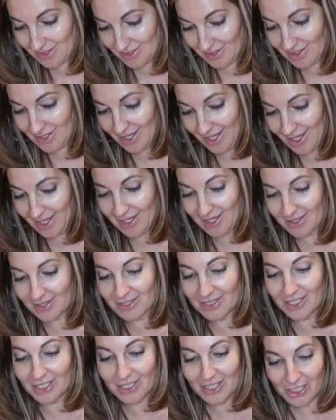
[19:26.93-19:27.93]
Like
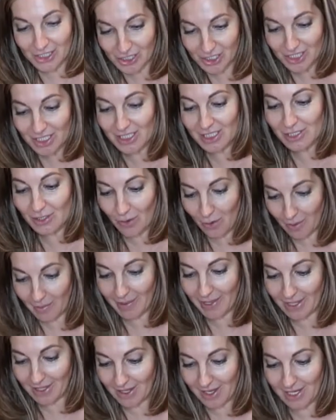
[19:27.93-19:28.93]
delicious, oh
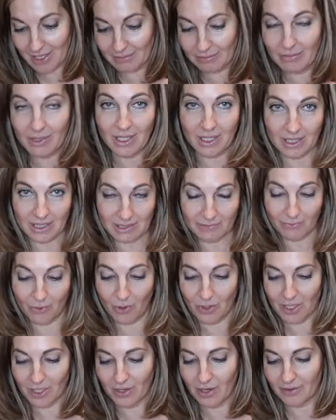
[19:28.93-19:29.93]
my god, meat is
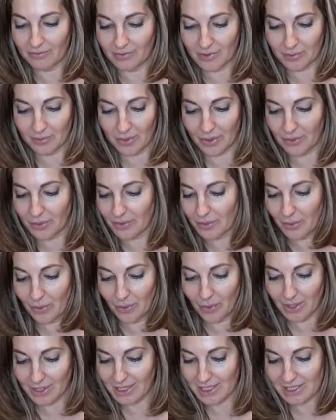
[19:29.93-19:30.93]
falling off the bone.
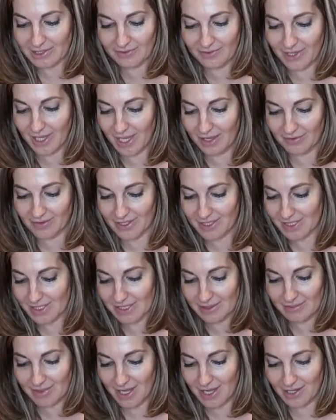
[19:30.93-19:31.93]
All these flavors,
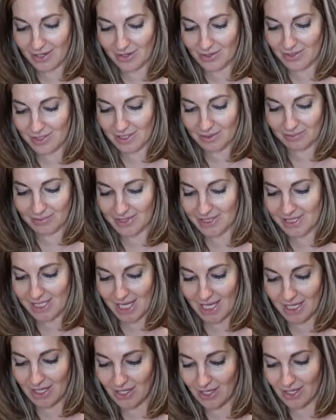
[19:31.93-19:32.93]
tomatoes and
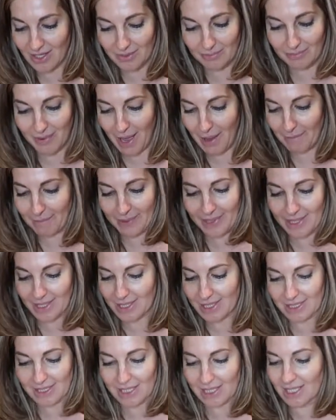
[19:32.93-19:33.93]
potato and
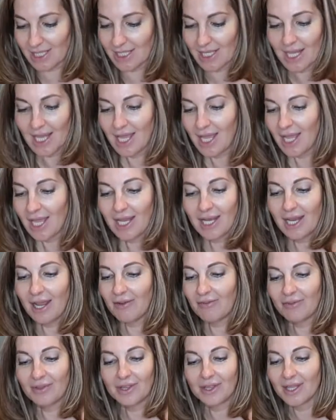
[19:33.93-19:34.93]
peppers and
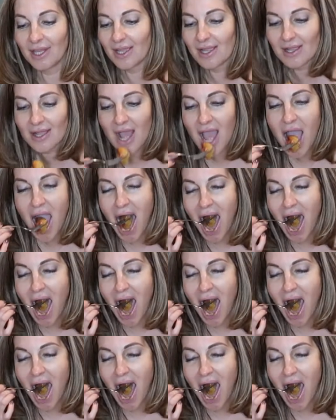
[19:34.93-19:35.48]
everything.